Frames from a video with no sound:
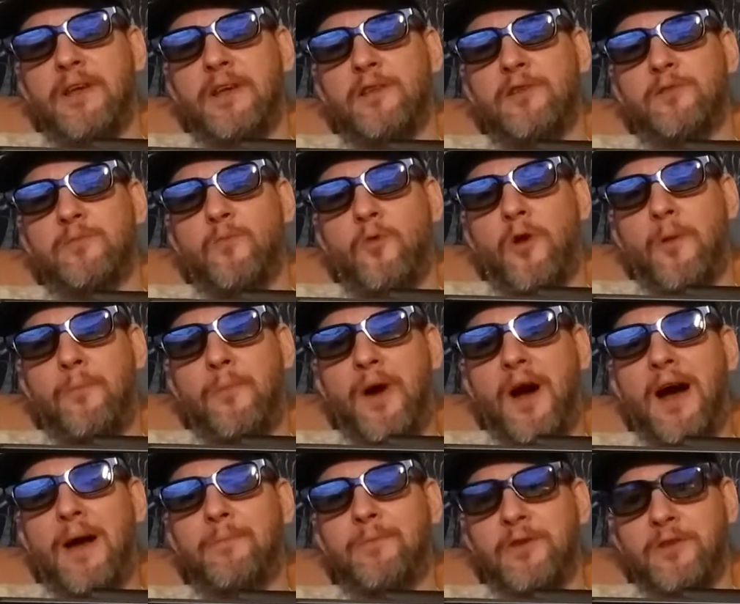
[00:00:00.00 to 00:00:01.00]
is more
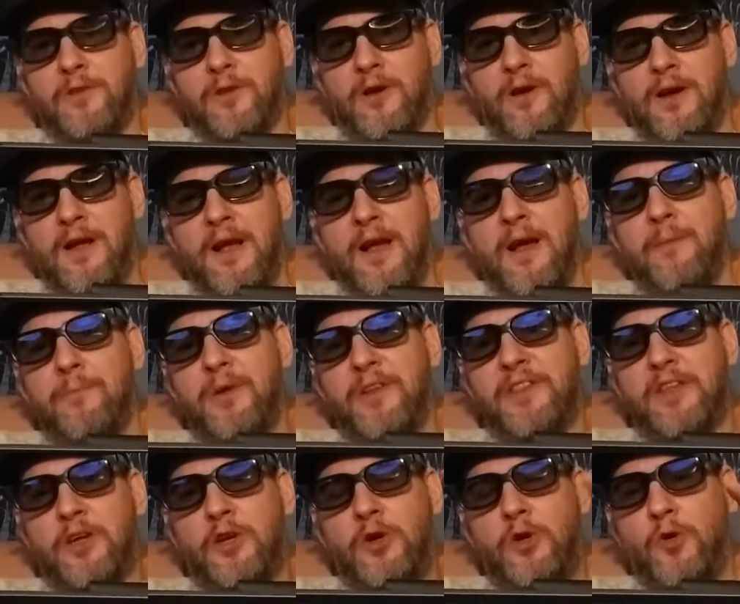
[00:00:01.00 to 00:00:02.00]
popular,
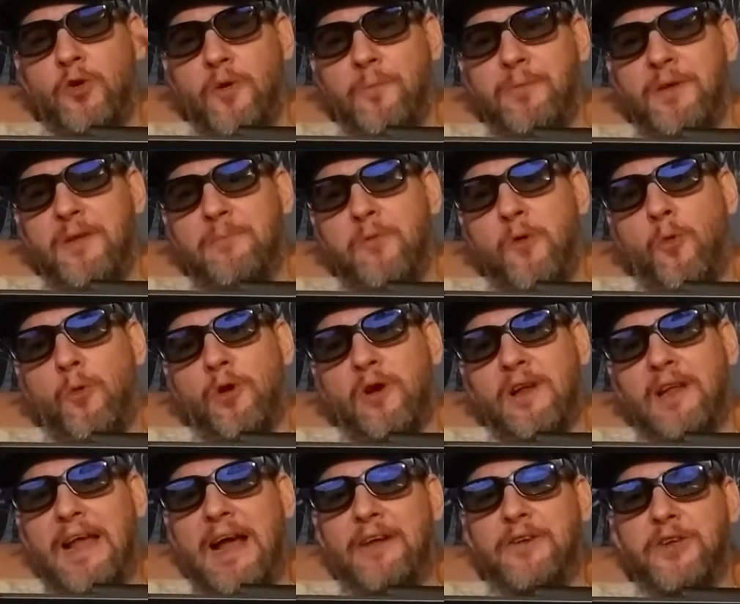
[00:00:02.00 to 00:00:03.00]
but the cool people were
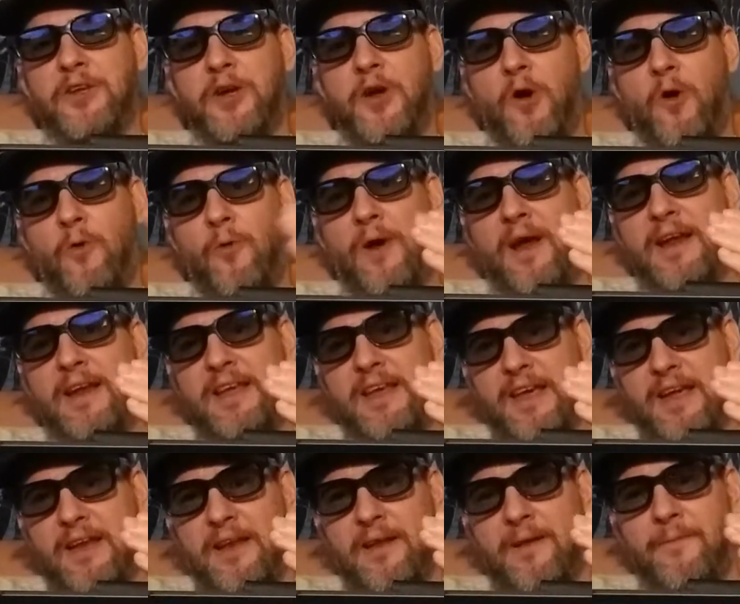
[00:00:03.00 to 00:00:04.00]
allowed to go right
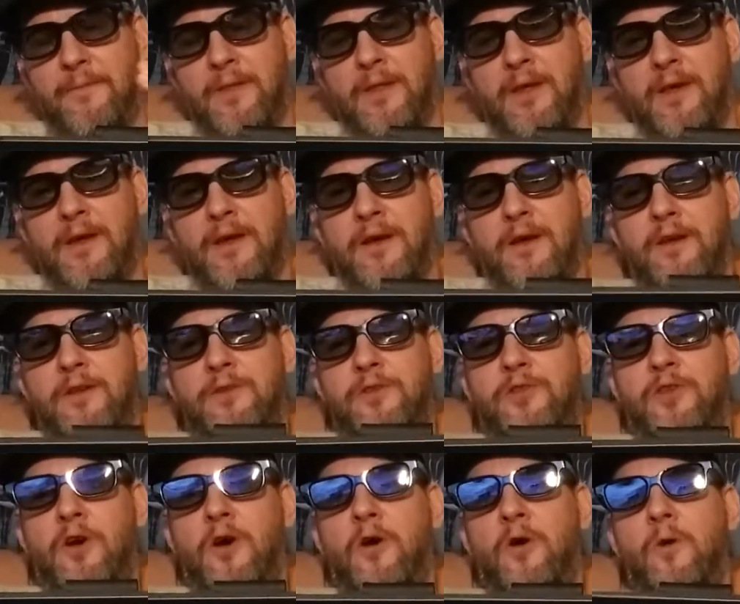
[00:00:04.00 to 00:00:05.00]
in.
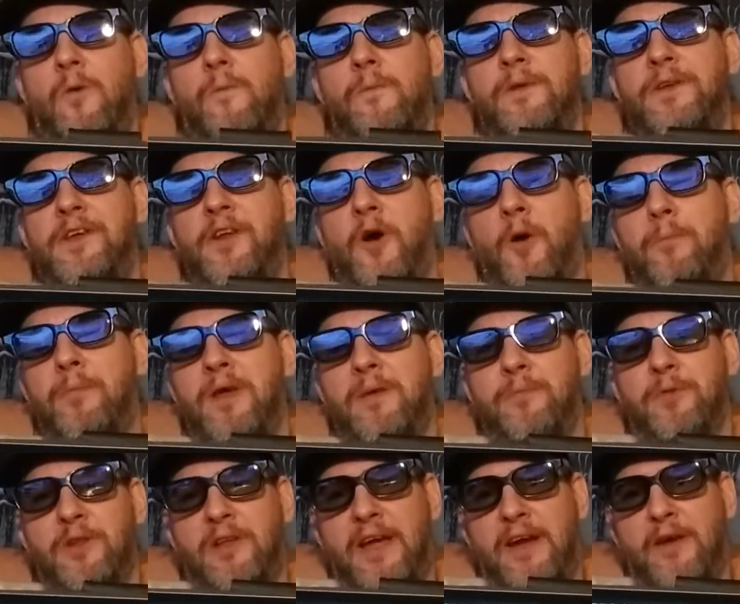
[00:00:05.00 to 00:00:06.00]
So, you know,
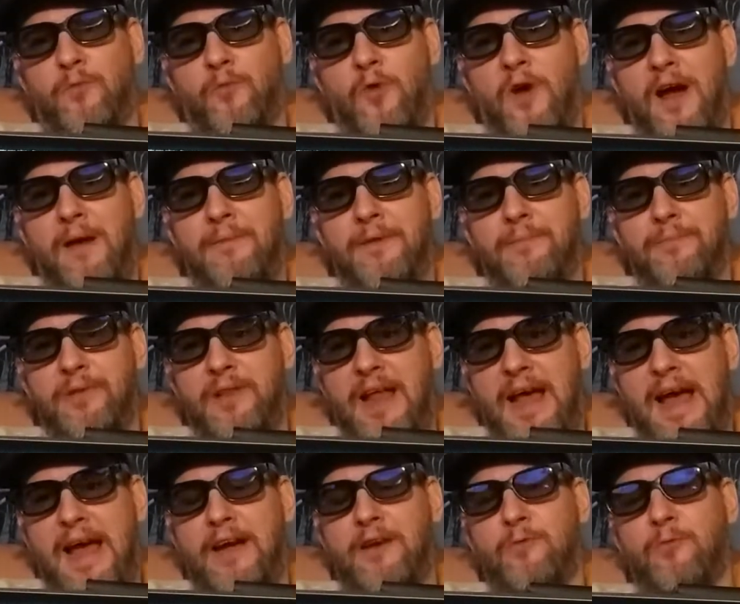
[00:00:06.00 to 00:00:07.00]
people like Robin
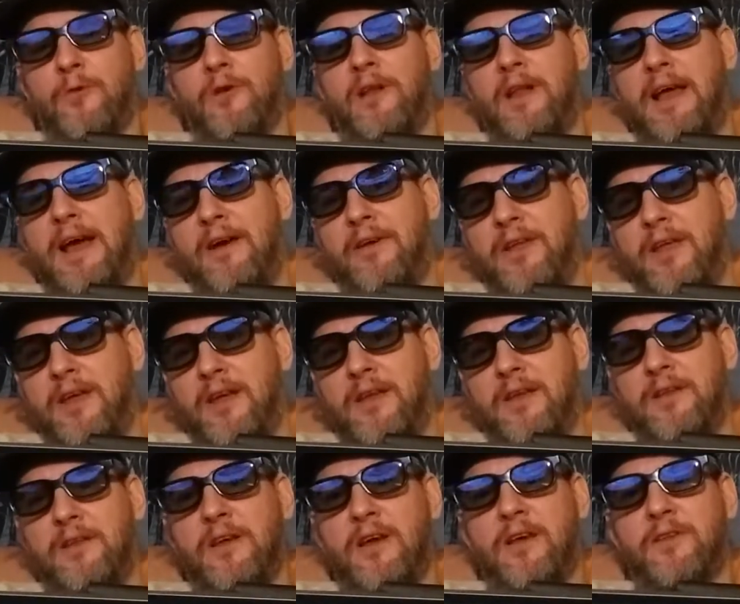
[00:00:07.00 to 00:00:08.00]
Black were allowed
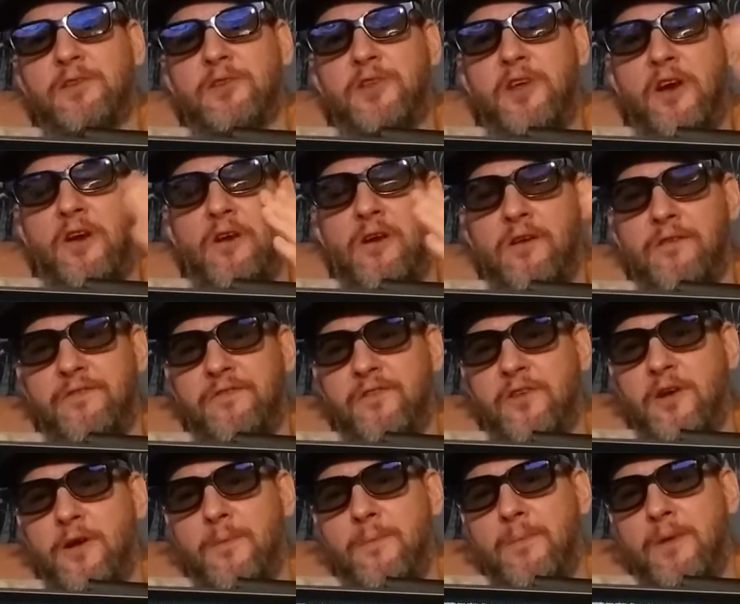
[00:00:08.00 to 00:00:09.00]
in, Sarah
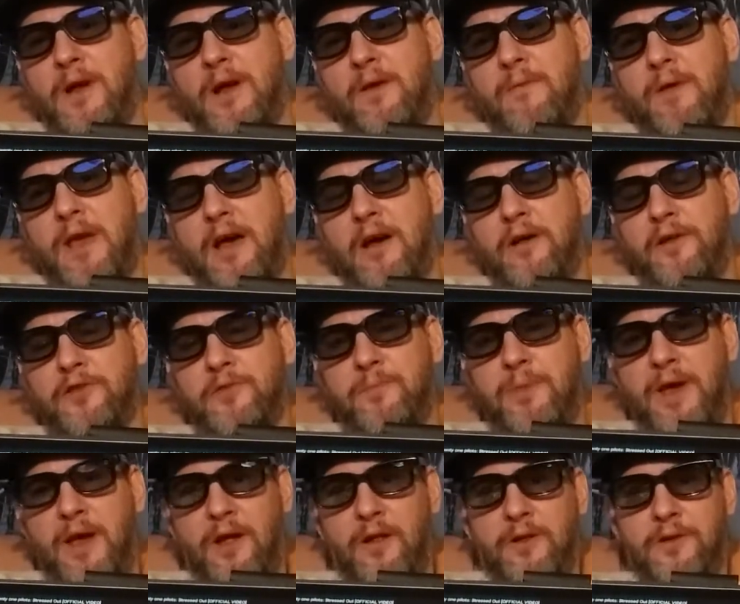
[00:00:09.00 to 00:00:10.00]
from Hell's
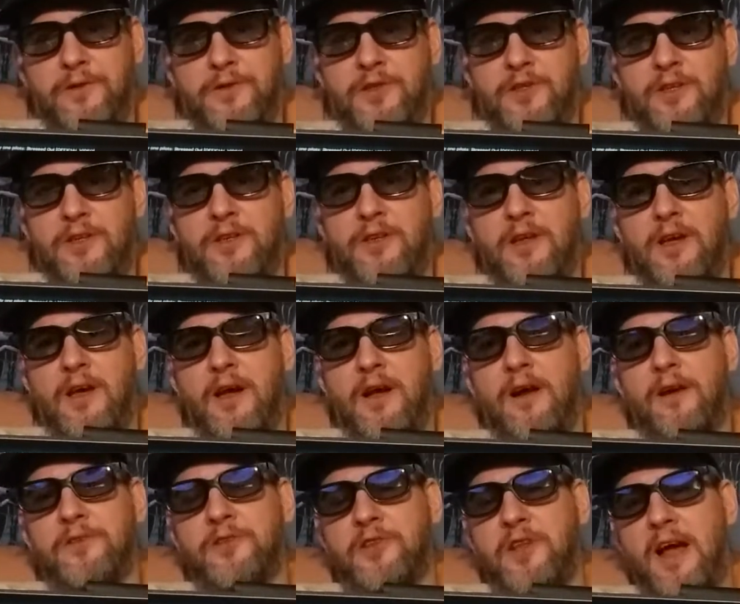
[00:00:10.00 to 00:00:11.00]
Bells, and
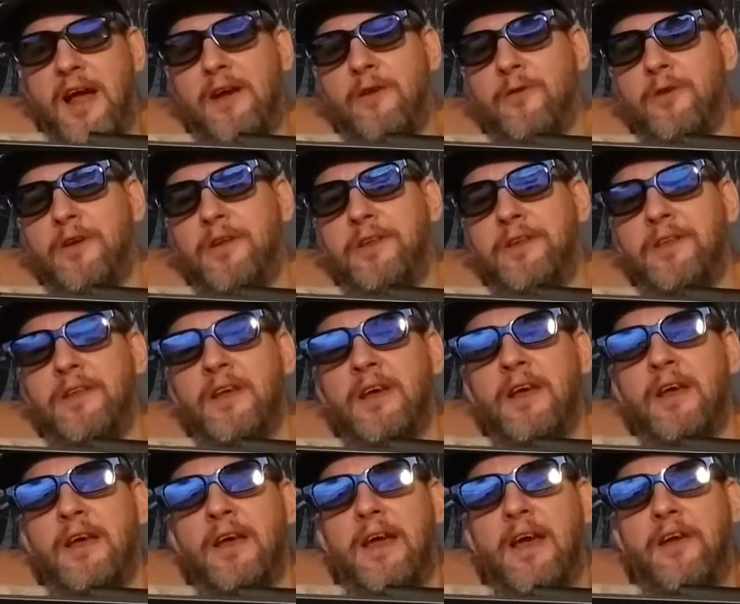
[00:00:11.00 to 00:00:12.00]
Siren
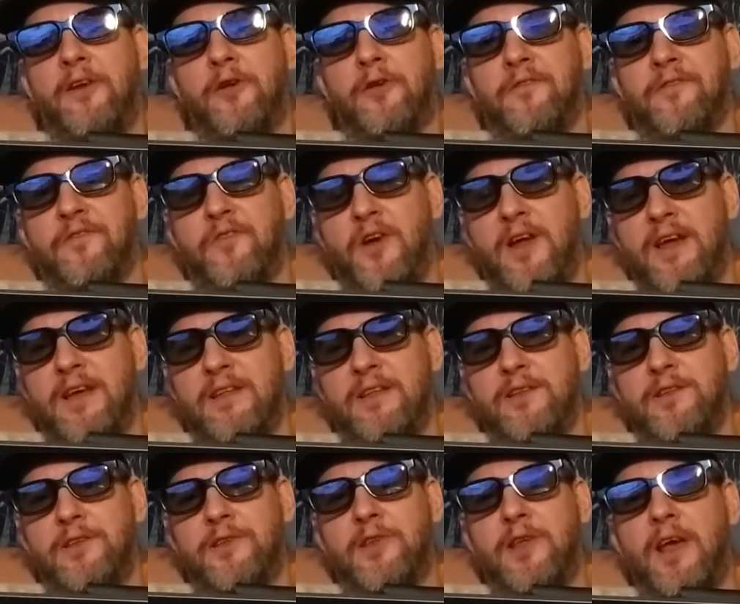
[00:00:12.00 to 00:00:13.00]
and her
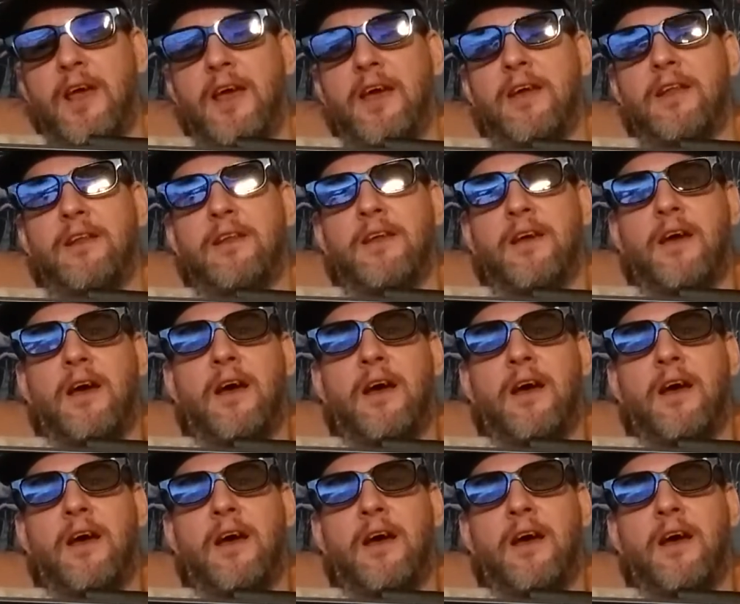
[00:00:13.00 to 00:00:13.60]
friends, and